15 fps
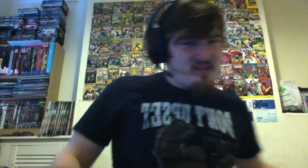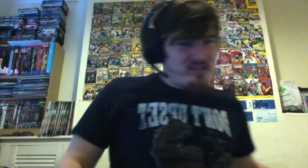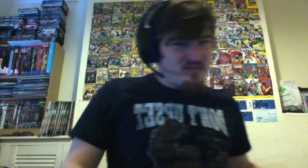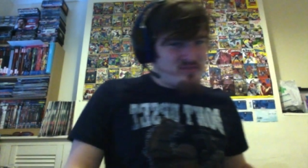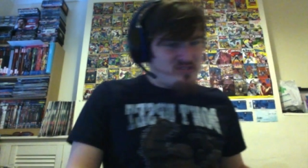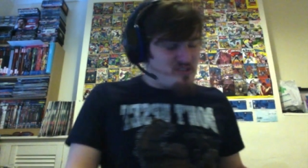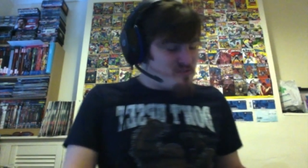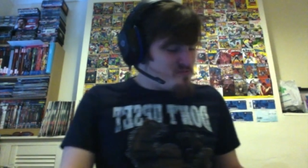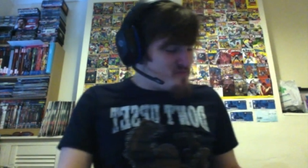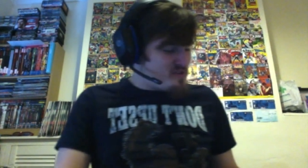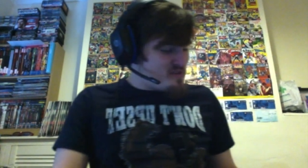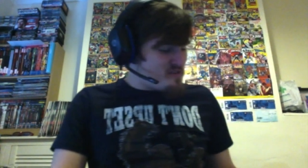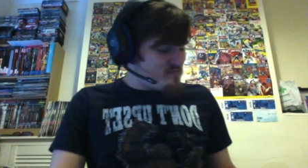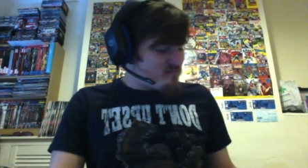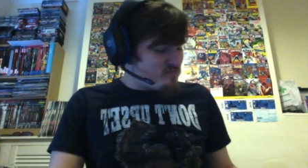up so
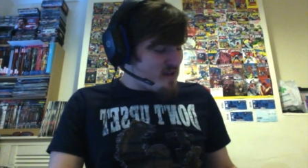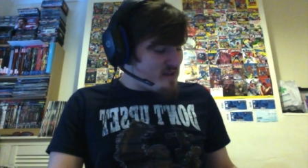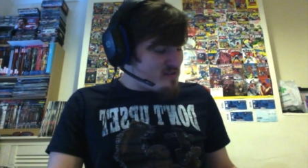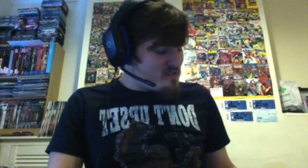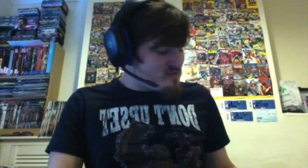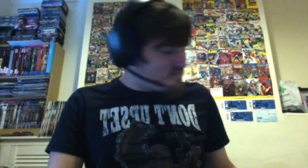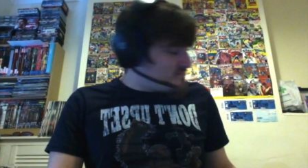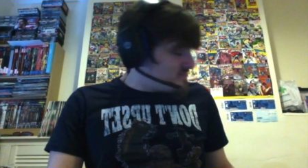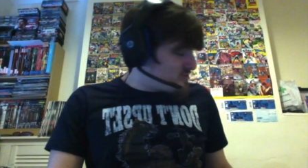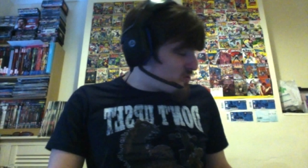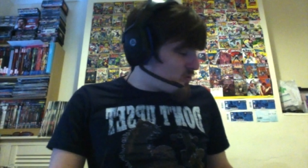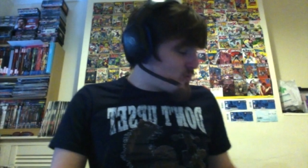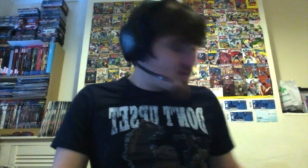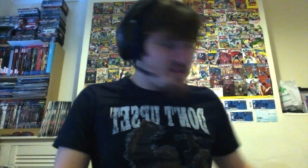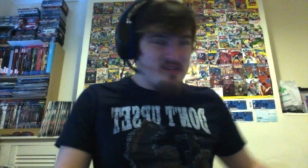many random
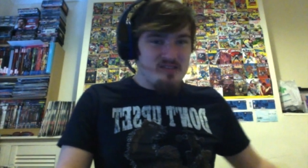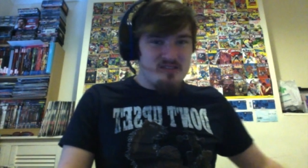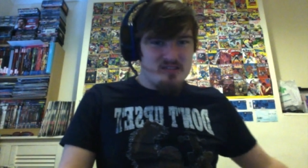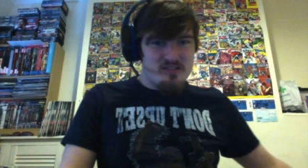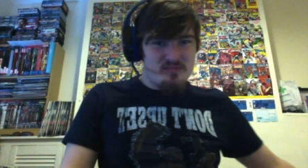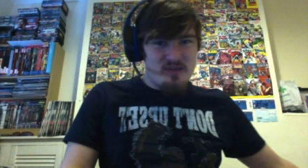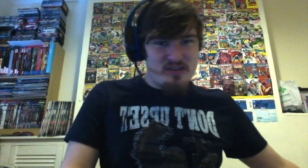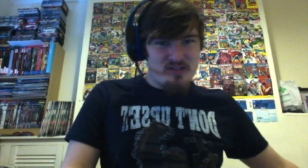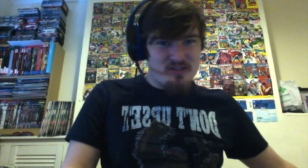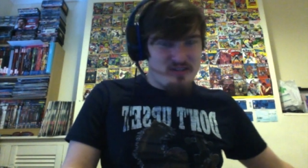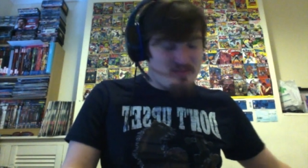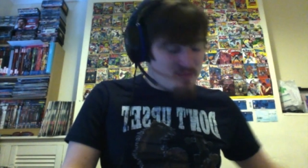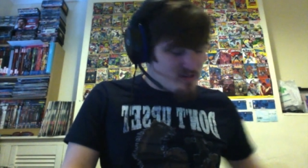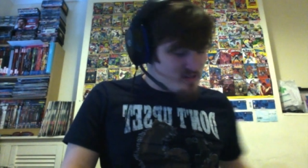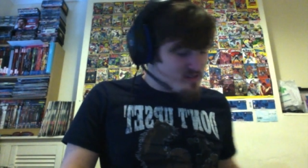toys, especially
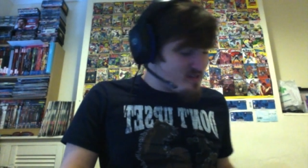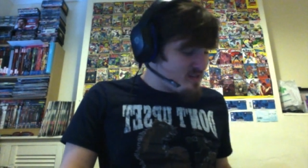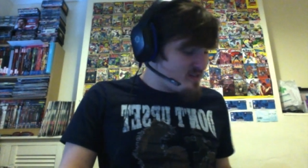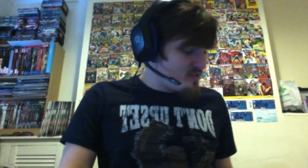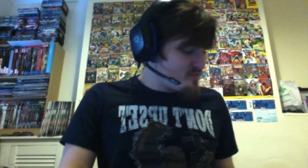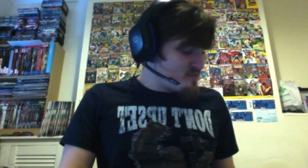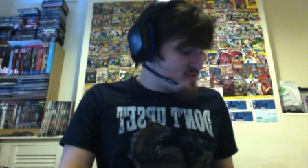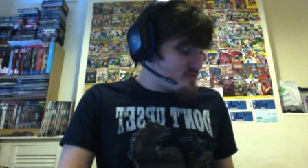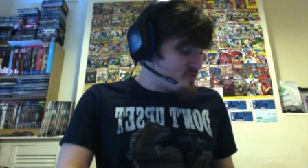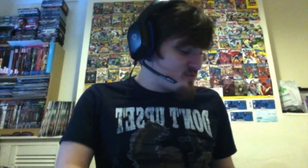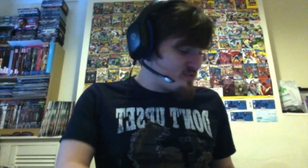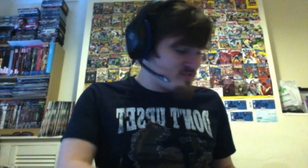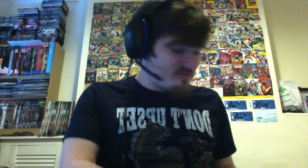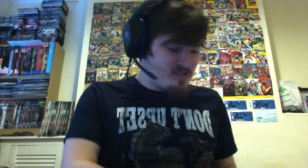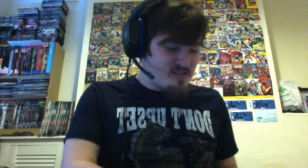because I learnt where
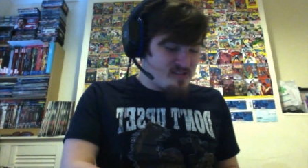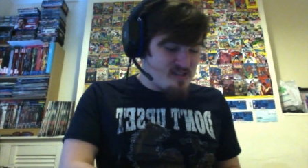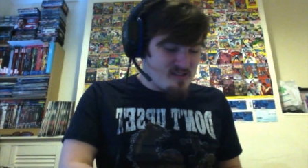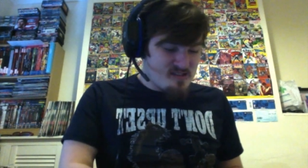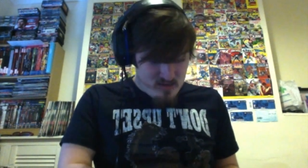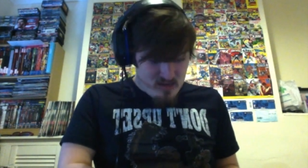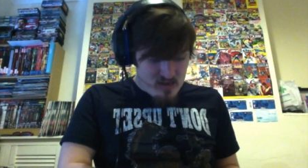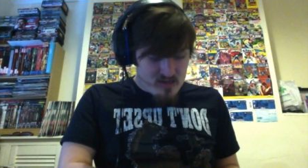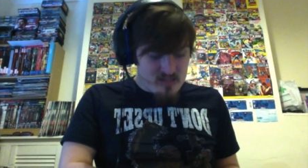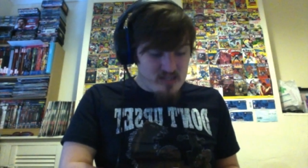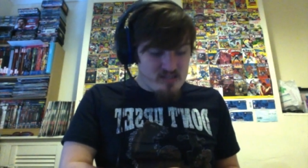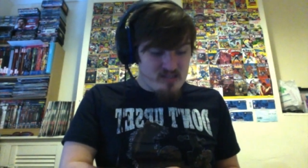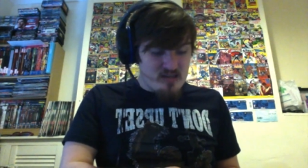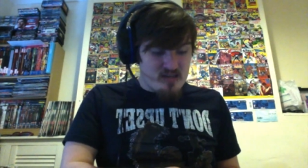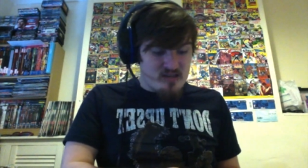Toys R Us is. Because
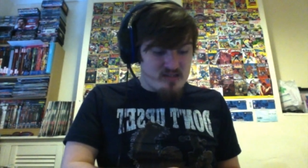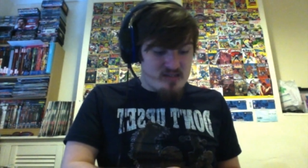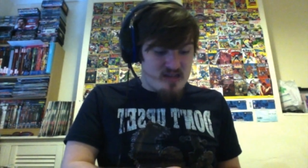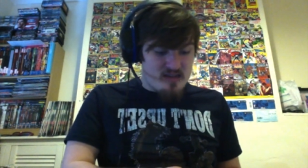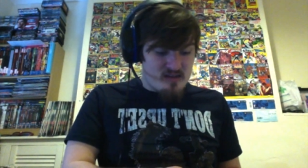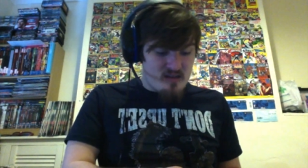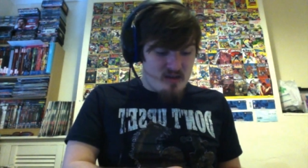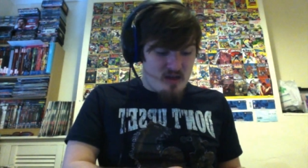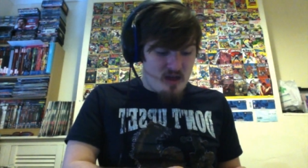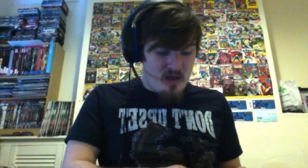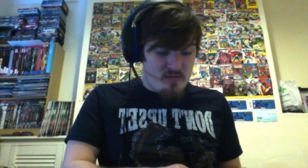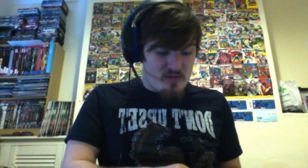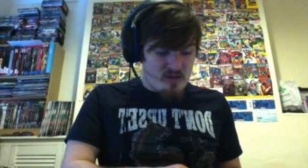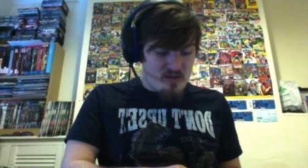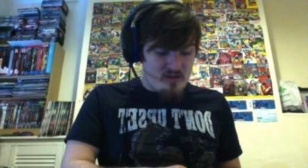it's like I said, like, I'm
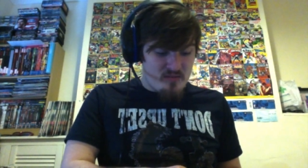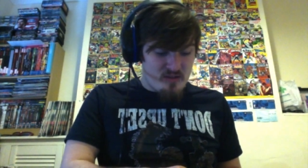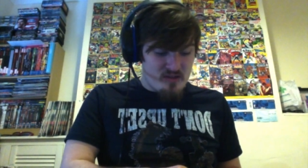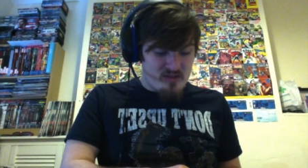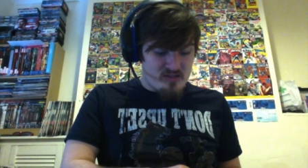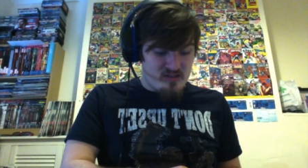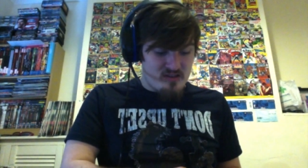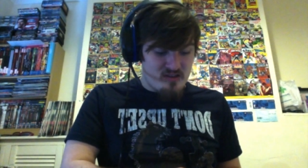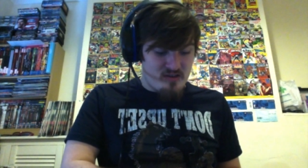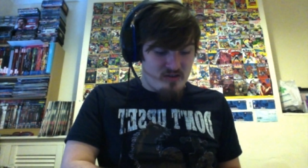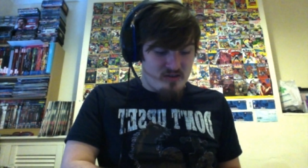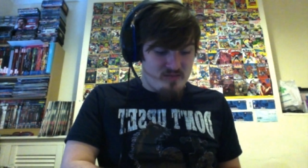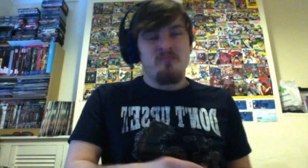the kind of person who I